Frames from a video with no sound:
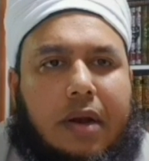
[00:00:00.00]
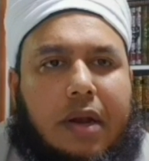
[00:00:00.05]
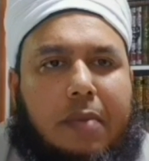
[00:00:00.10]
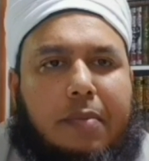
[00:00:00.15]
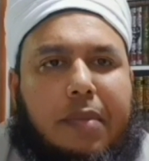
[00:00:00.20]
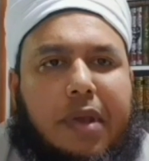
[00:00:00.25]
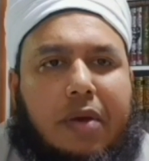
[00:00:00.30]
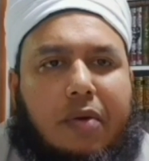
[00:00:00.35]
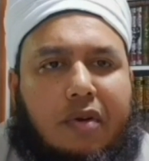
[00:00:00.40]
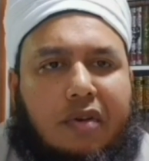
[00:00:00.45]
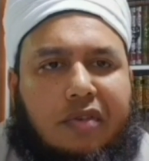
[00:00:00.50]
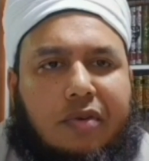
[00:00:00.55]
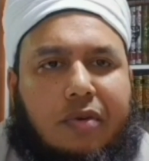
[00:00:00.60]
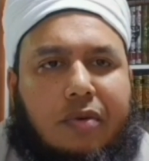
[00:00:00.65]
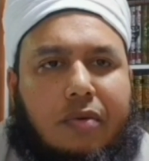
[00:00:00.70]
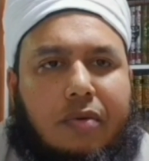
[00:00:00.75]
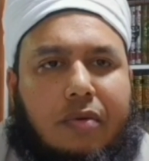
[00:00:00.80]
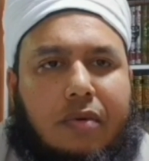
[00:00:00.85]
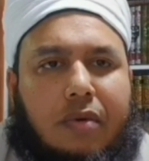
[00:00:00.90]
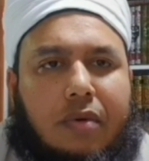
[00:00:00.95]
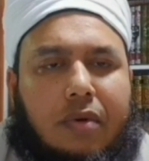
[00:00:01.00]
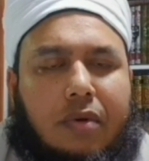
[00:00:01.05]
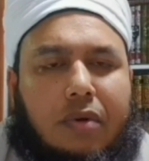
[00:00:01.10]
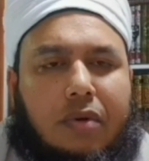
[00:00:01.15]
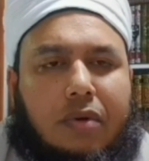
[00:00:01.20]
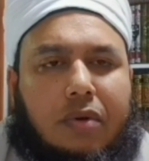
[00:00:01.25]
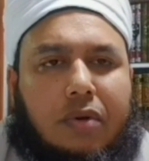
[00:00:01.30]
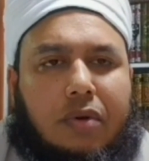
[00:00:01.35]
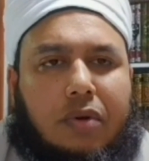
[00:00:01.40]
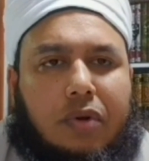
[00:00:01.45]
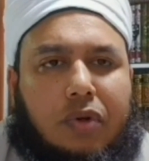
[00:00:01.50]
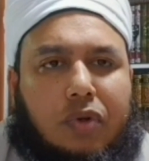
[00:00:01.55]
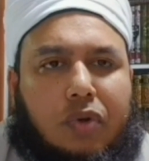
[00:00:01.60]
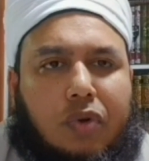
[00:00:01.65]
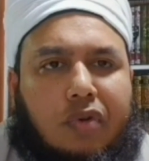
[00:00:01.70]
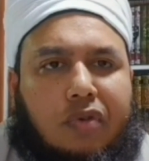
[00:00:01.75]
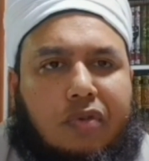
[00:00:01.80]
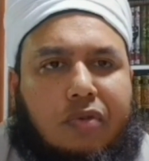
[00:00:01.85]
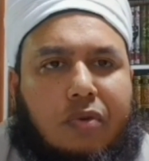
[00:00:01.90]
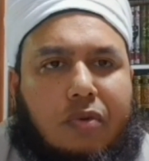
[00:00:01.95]
they may also
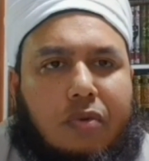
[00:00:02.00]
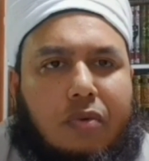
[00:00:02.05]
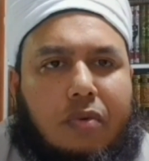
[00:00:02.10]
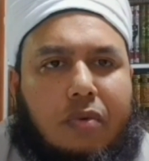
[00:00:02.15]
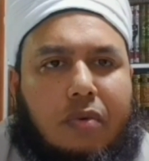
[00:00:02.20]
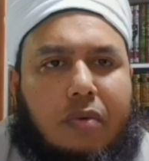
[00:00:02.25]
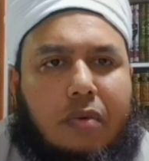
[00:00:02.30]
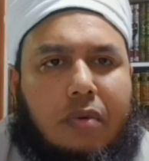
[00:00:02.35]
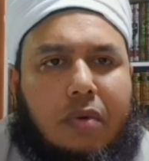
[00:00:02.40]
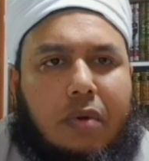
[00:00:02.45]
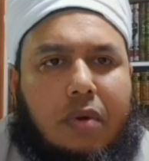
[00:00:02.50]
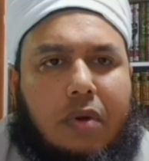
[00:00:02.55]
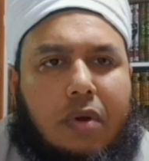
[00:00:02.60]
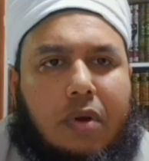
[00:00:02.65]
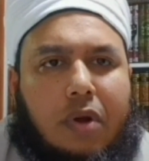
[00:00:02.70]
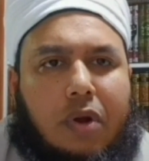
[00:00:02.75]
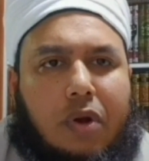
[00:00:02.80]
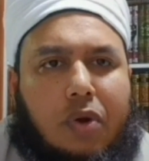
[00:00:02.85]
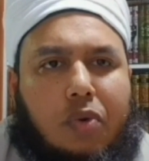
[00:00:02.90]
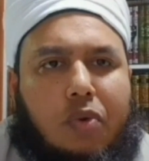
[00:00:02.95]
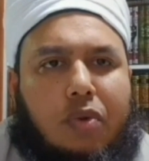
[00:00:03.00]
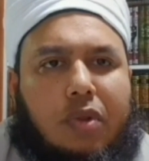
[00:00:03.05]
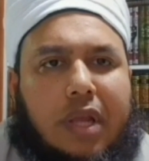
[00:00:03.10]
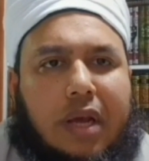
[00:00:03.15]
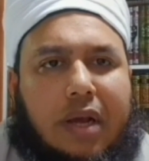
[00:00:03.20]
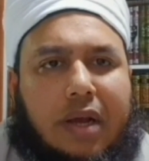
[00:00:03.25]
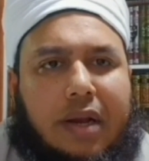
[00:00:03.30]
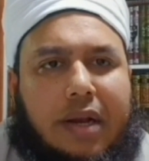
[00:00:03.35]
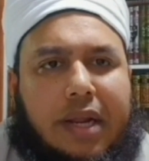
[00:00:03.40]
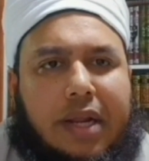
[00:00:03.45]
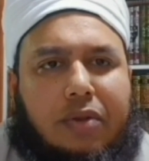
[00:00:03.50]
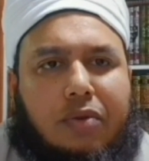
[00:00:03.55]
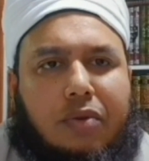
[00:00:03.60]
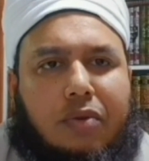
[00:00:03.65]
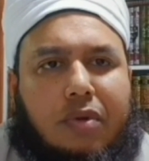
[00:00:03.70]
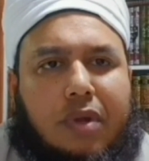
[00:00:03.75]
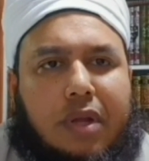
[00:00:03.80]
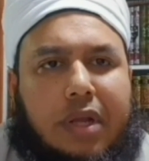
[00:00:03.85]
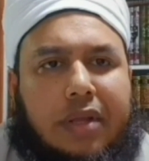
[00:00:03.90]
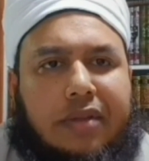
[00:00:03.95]
choose to do taqlid
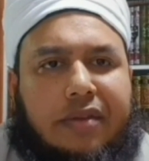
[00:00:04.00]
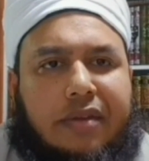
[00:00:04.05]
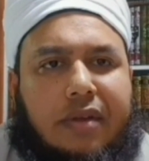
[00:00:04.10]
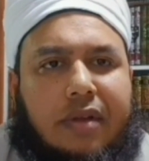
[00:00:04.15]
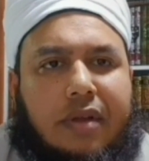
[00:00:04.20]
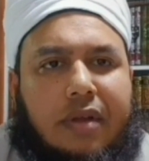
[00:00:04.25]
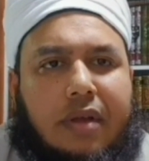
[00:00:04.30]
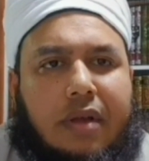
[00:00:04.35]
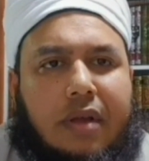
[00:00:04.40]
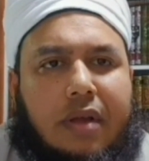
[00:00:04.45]
to this,